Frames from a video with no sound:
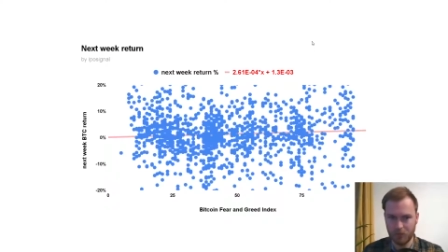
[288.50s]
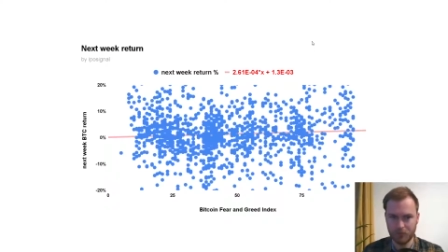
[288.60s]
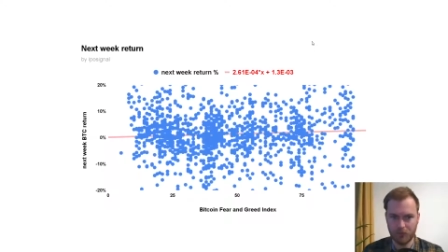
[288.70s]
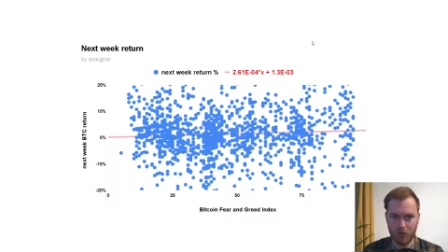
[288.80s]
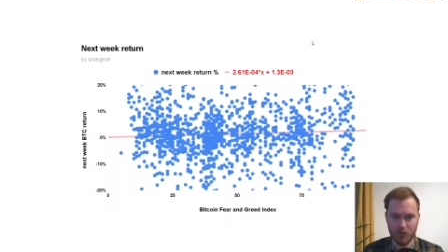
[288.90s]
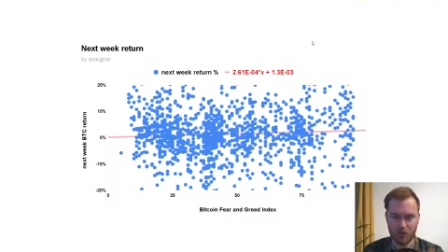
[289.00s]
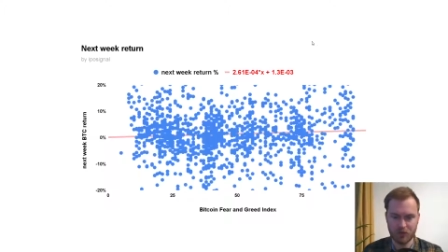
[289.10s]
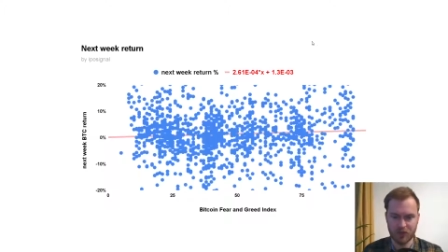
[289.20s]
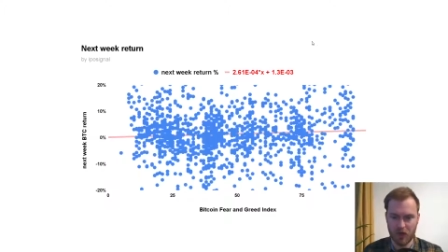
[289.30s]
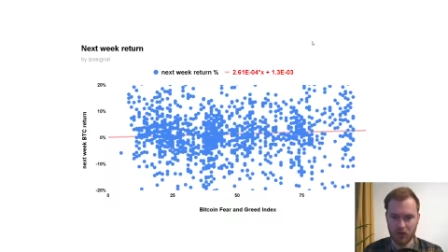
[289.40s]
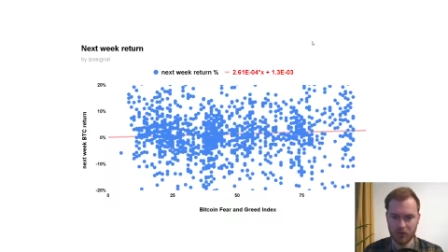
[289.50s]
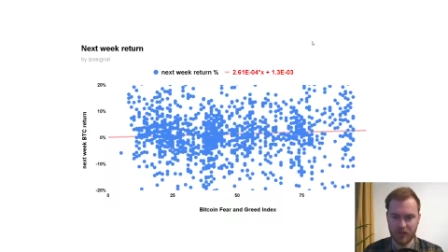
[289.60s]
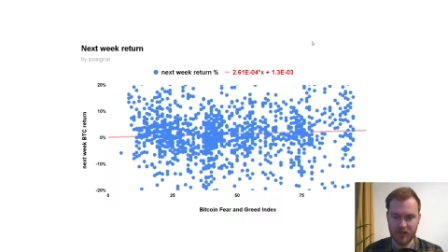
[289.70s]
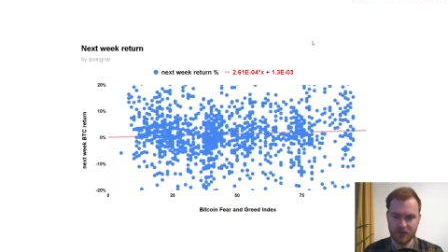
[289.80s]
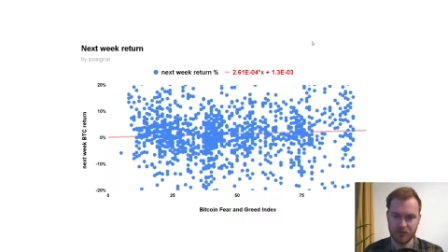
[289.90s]
almost no
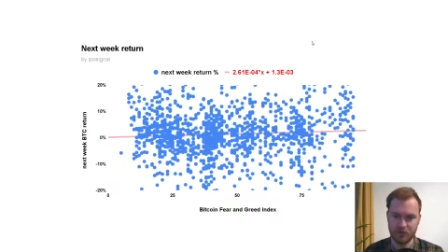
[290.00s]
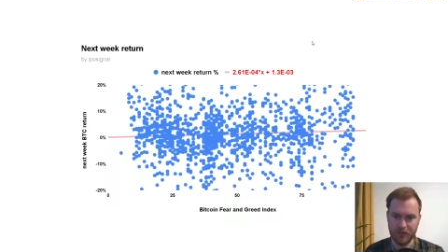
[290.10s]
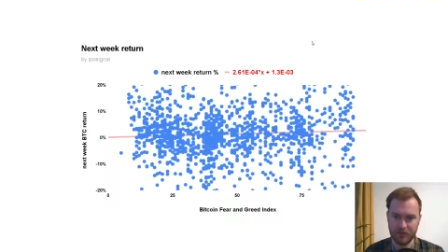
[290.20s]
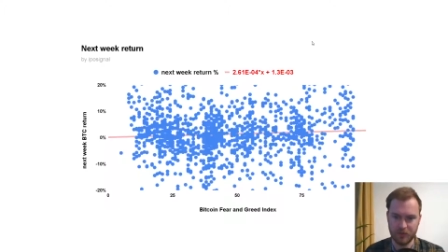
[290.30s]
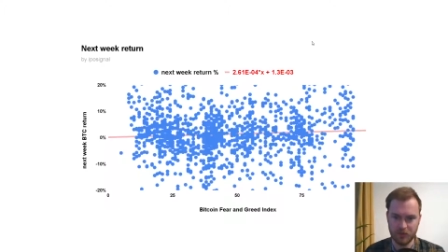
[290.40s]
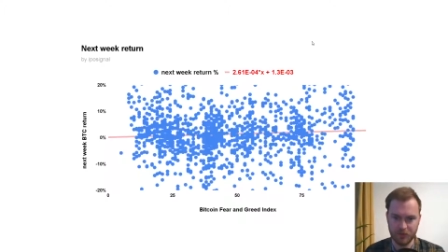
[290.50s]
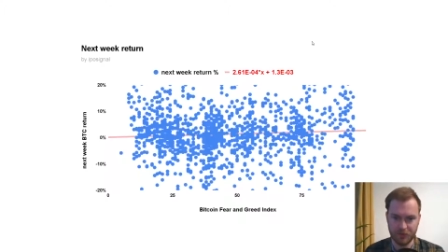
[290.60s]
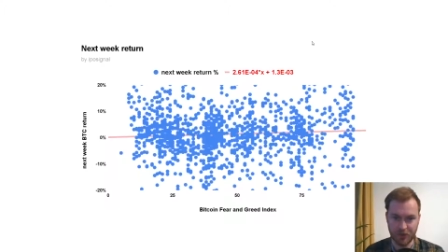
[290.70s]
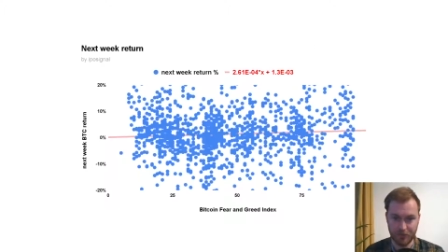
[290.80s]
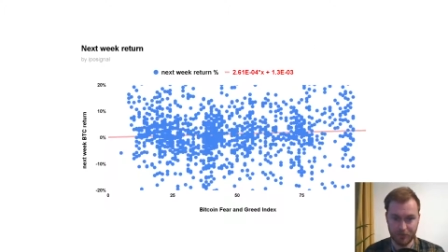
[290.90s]
relation with return.